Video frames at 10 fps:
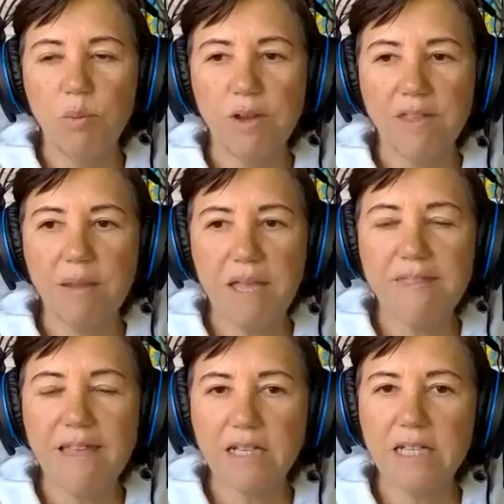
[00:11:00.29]
where they
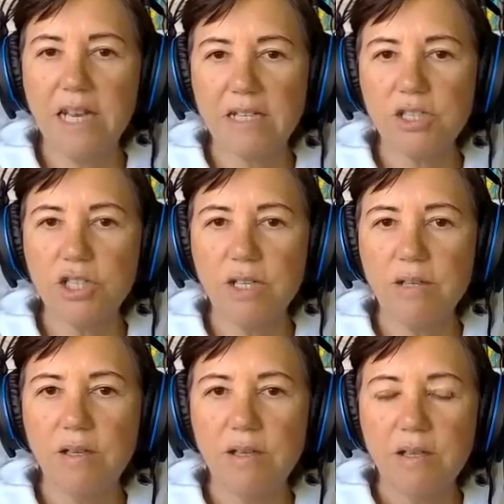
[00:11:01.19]
made that
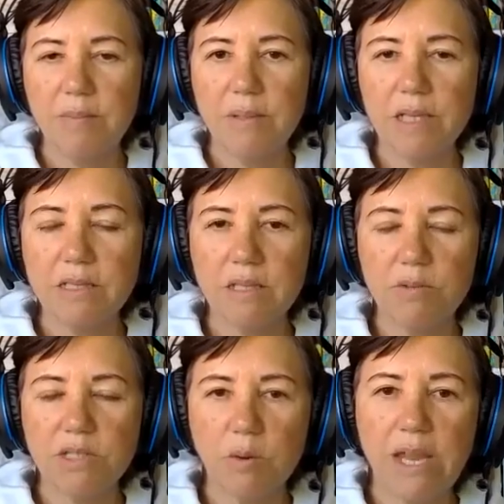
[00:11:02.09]
connection,
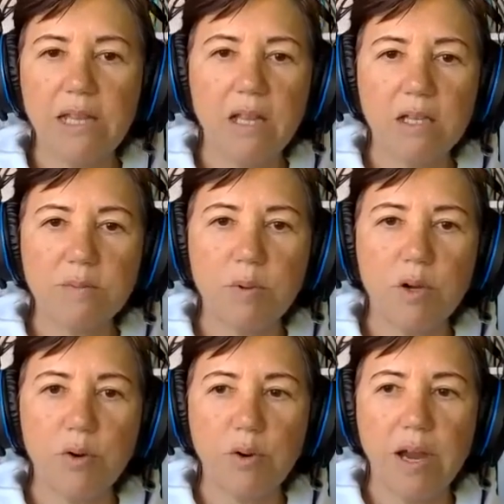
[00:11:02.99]
because it was a weight loss
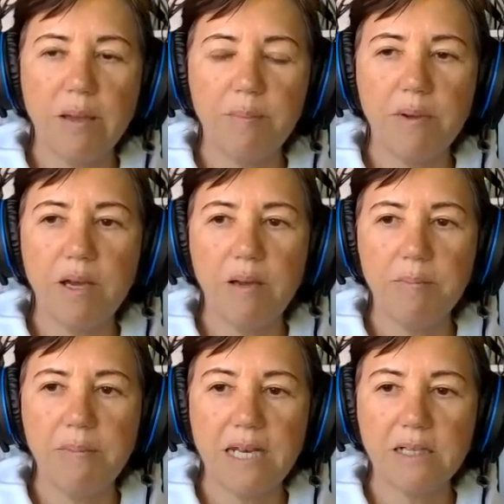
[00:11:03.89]
program
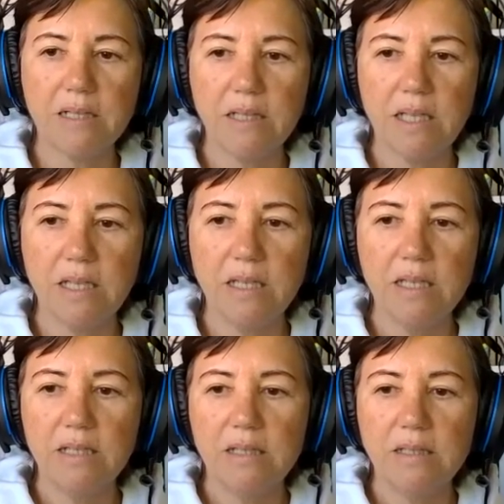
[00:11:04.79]
medically